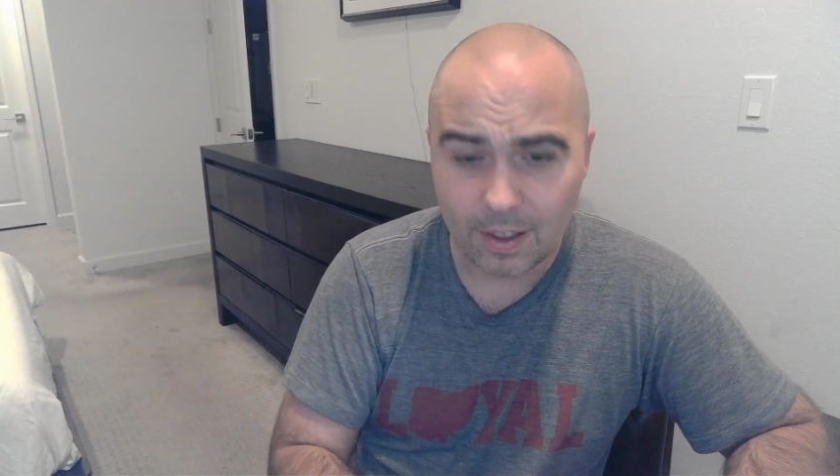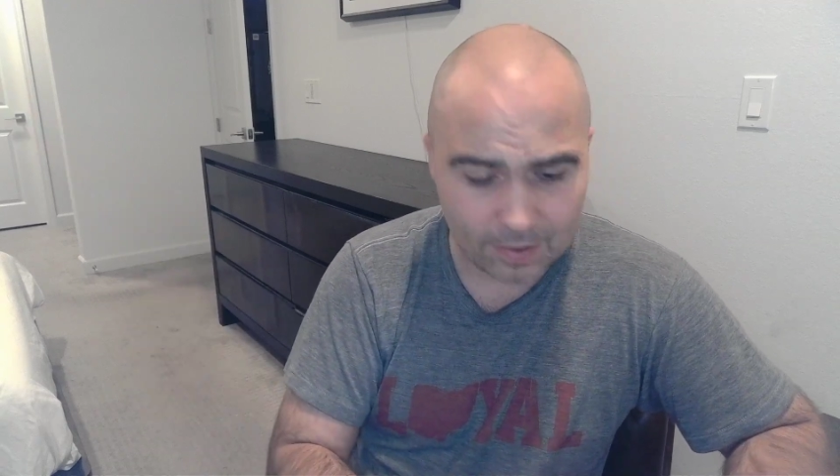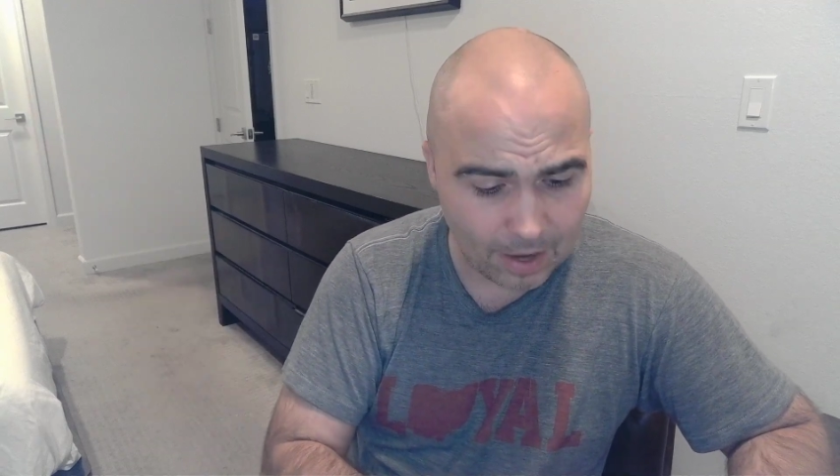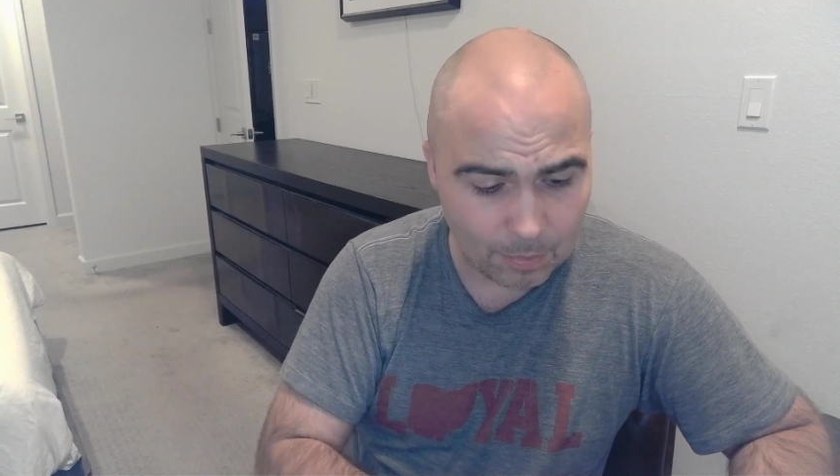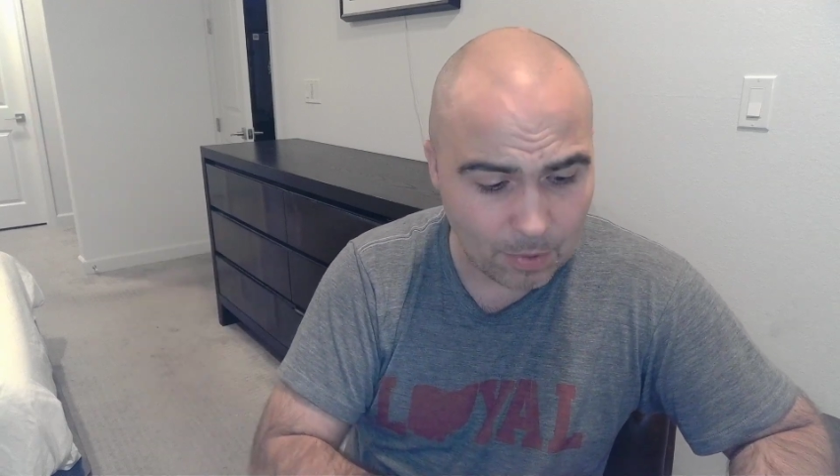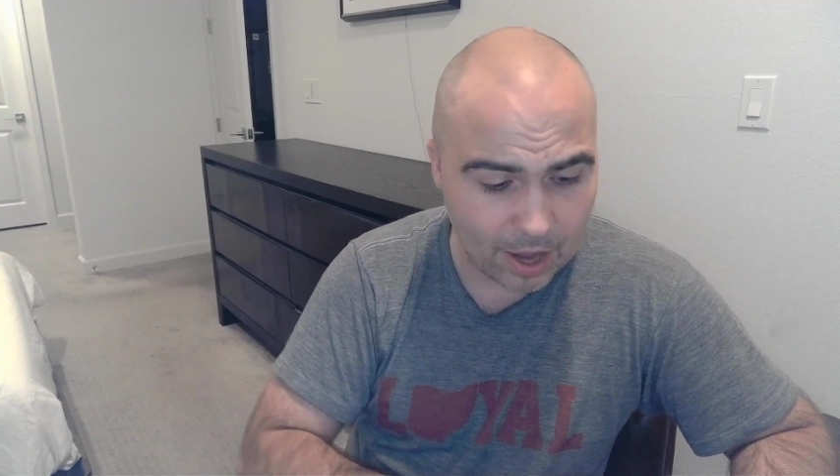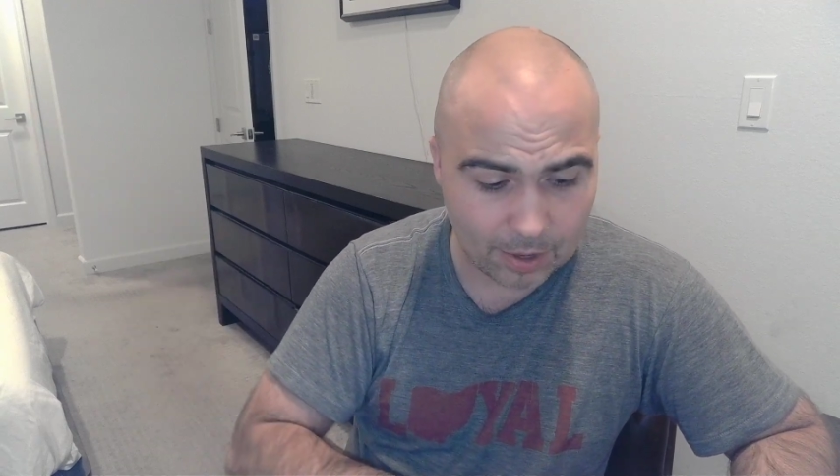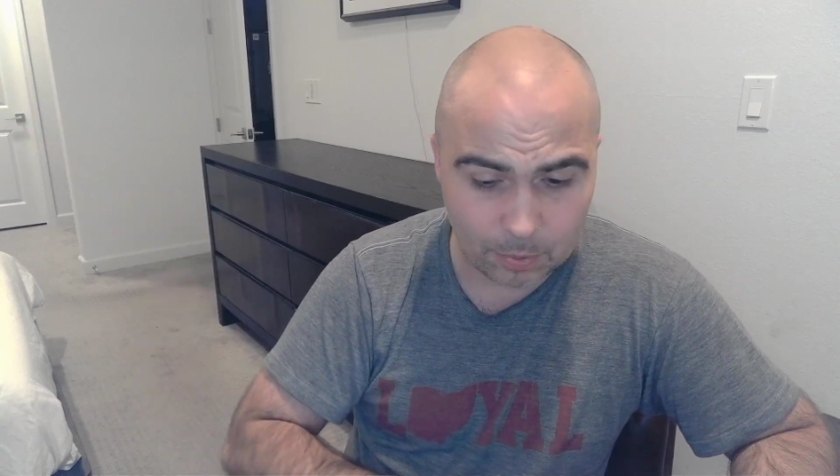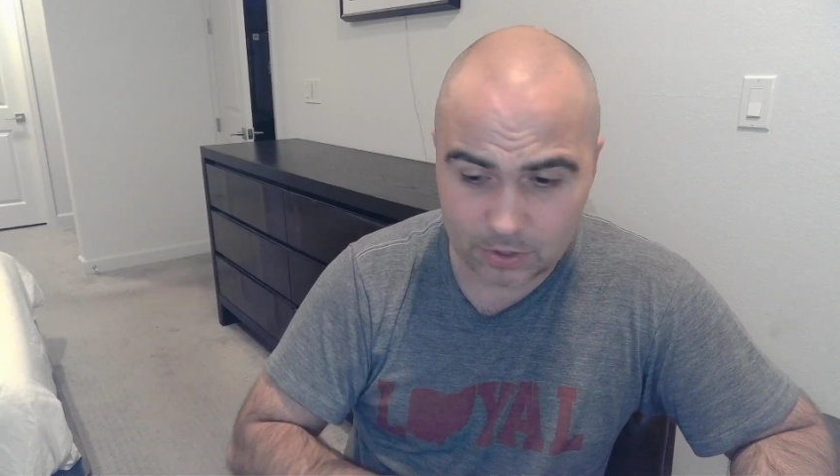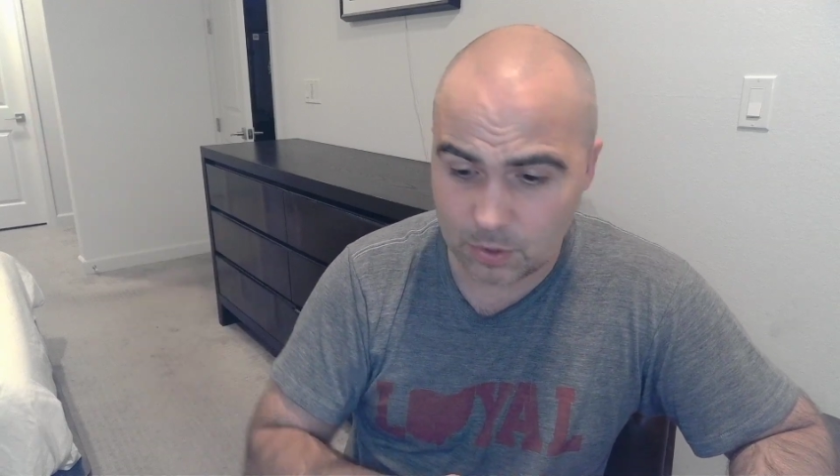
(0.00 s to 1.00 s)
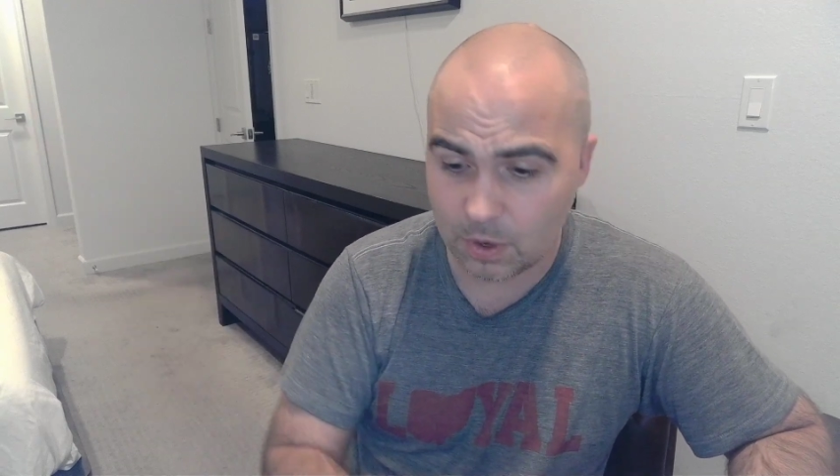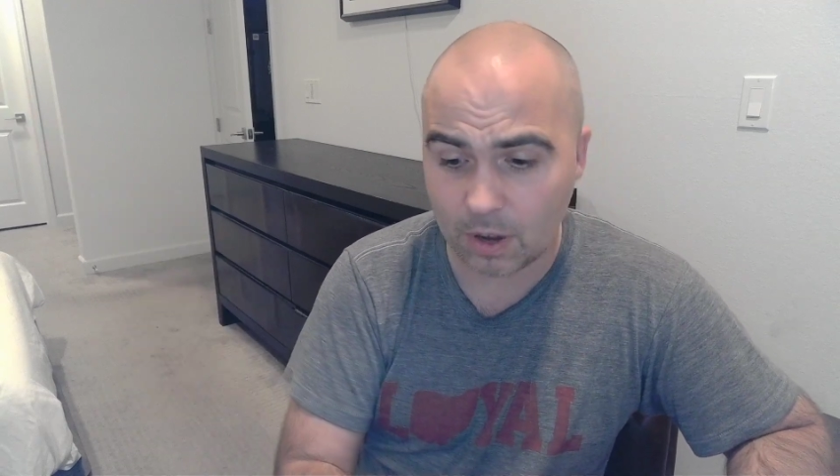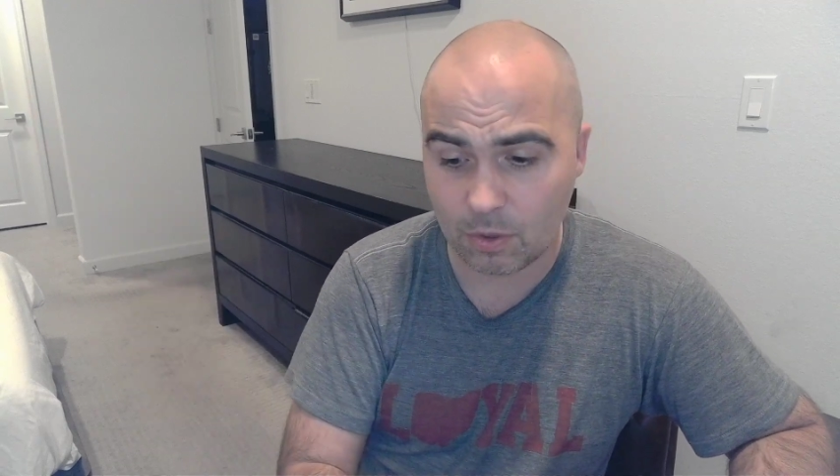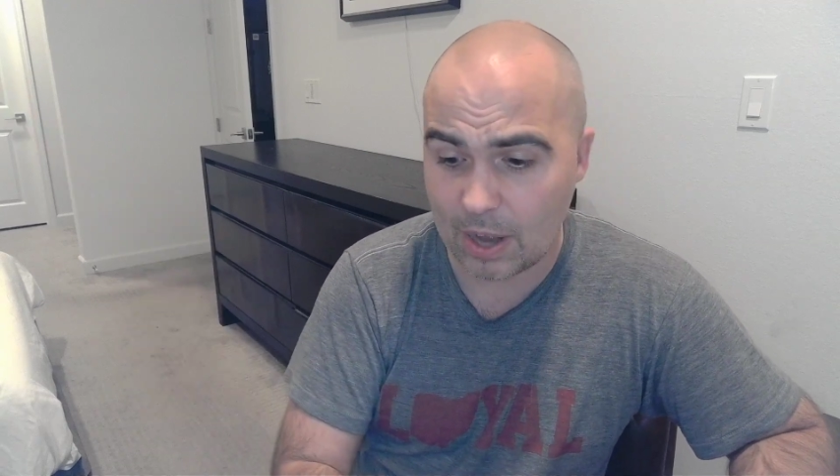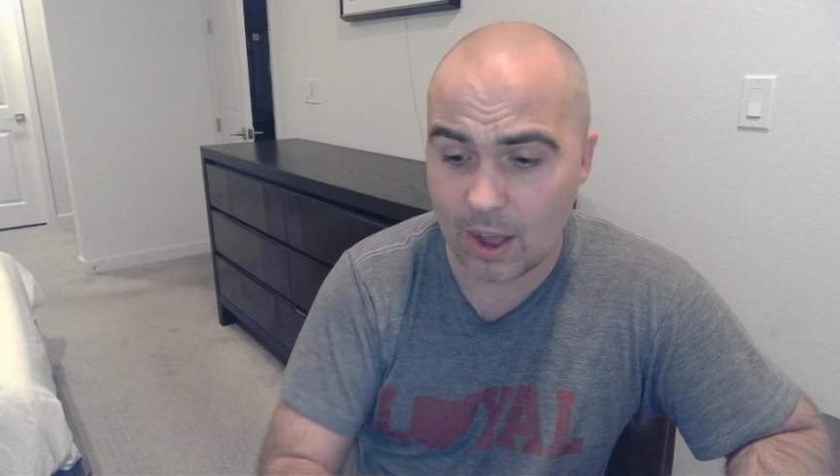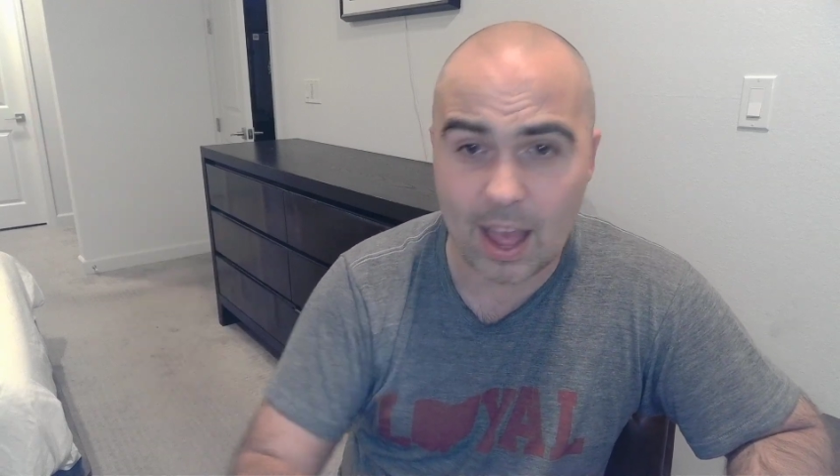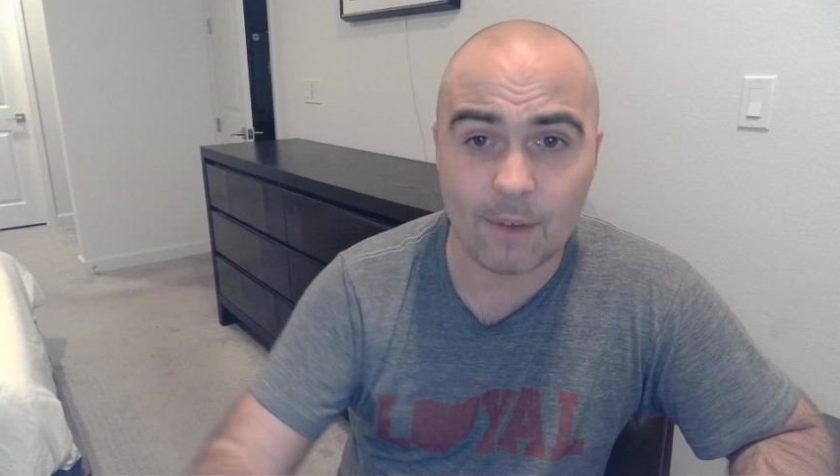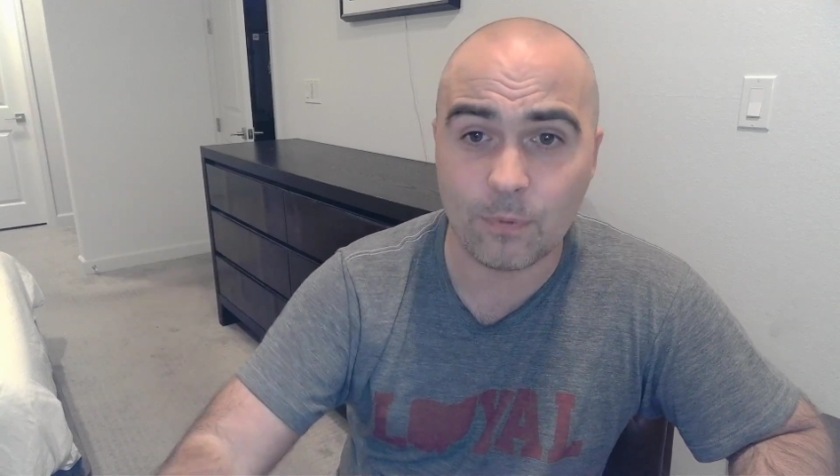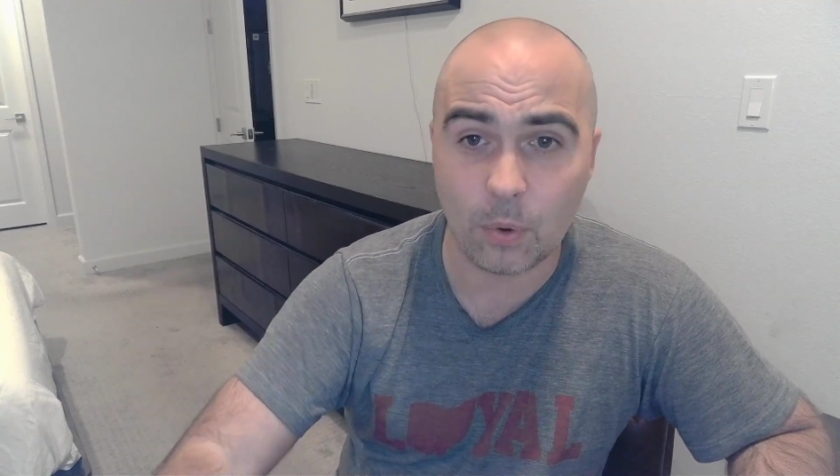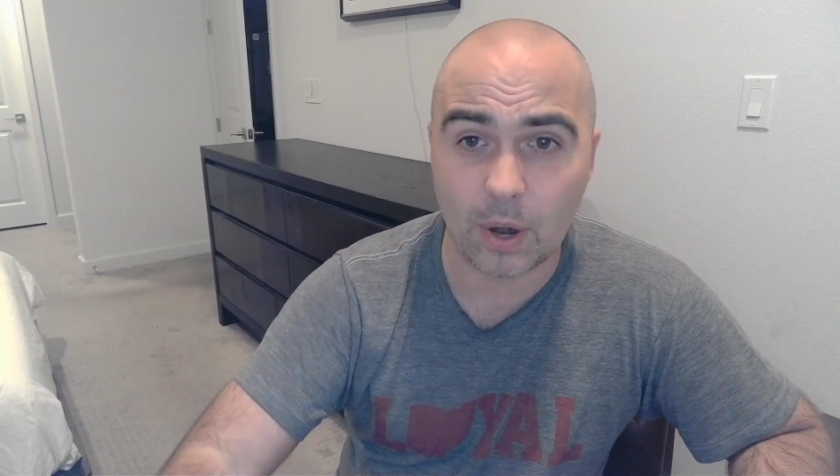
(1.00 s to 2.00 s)
So now I'm rocking with two cards. So now I
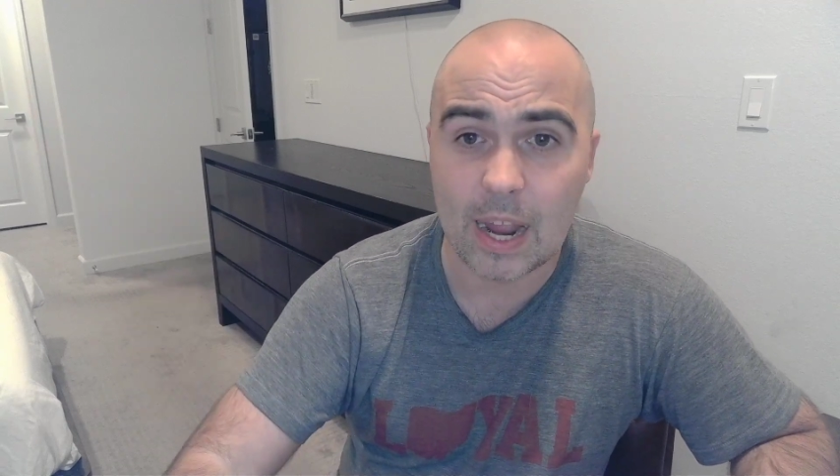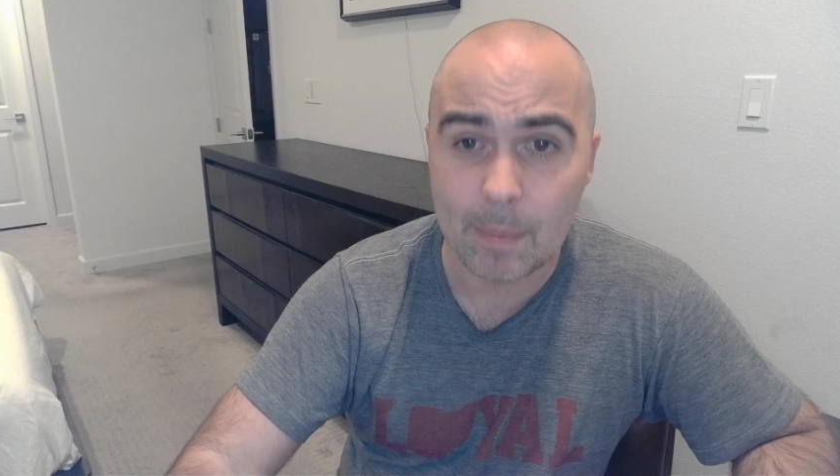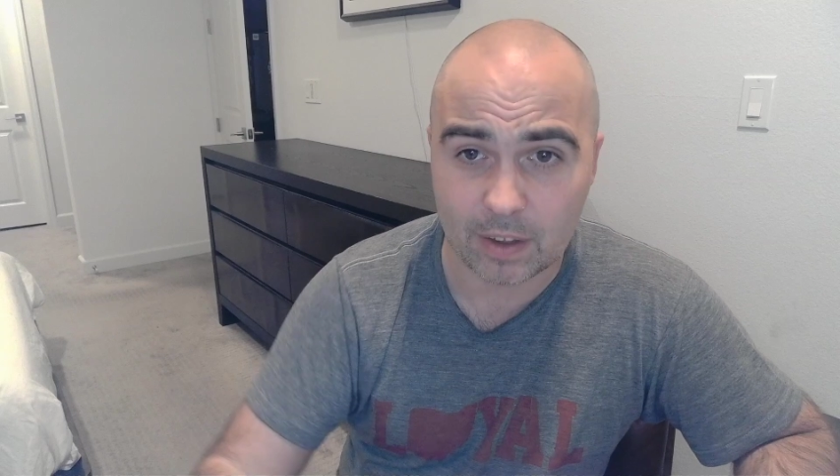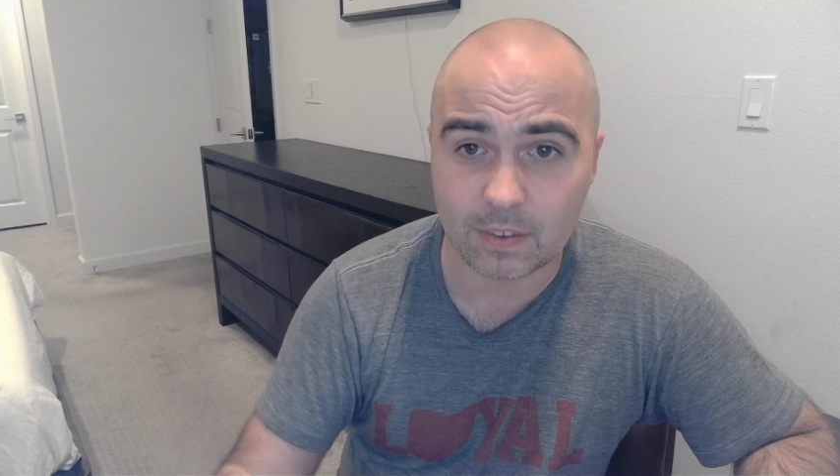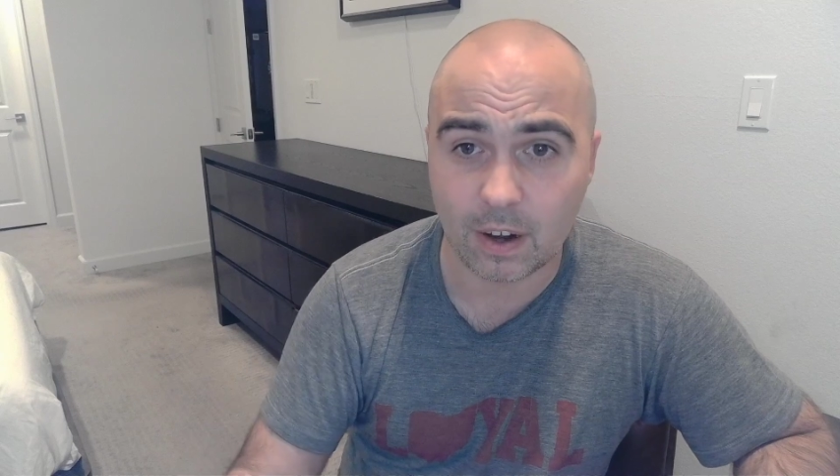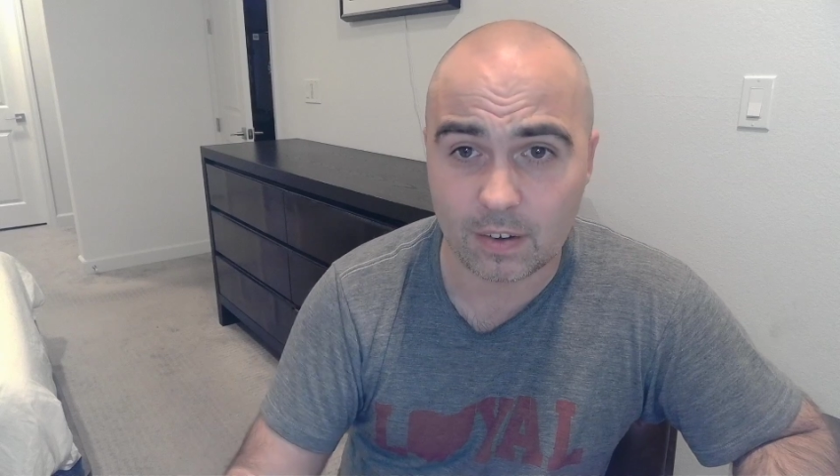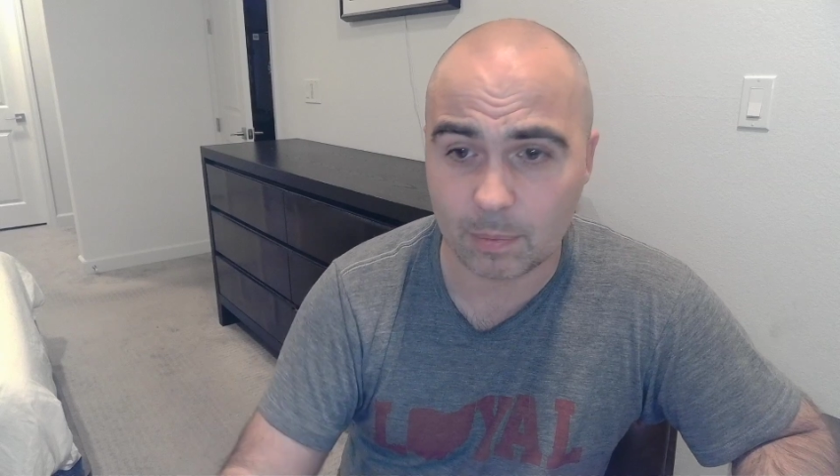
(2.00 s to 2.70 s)
have four Amex cards.